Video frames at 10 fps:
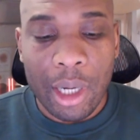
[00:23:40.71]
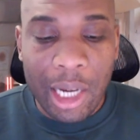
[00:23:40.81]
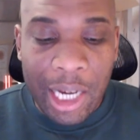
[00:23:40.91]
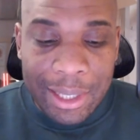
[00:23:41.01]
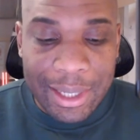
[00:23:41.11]

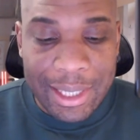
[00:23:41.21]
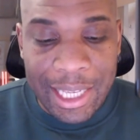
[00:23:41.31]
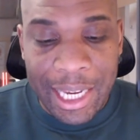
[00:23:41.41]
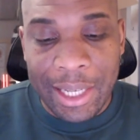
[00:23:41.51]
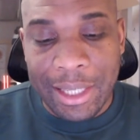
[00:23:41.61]

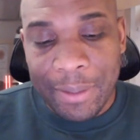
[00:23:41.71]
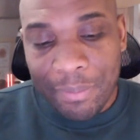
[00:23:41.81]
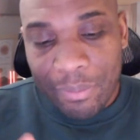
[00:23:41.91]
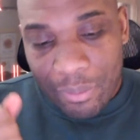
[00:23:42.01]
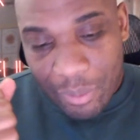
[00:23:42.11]
Understand
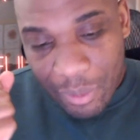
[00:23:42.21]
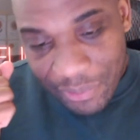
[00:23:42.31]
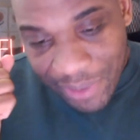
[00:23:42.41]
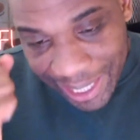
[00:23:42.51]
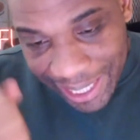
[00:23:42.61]

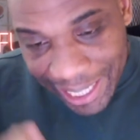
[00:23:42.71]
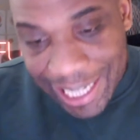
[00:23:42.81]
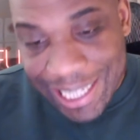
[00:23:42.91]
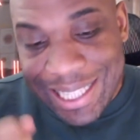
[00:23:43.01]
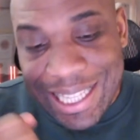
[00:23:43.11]
that he
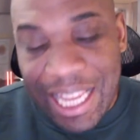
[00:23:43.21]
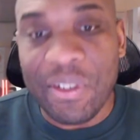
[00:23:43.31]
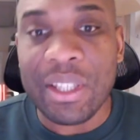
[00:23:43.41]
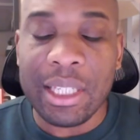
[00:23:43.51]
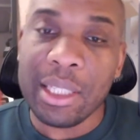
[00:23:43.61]
has never
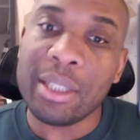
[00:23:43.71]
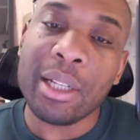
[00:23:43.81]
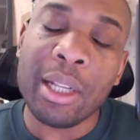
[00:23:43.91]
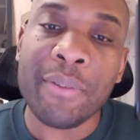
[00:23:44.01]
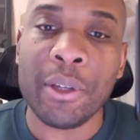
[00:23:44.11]
ceased to
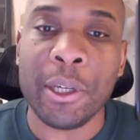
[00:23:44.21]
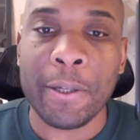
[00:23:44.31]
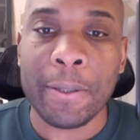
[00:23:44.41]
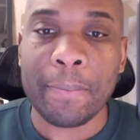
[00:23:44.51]
love you.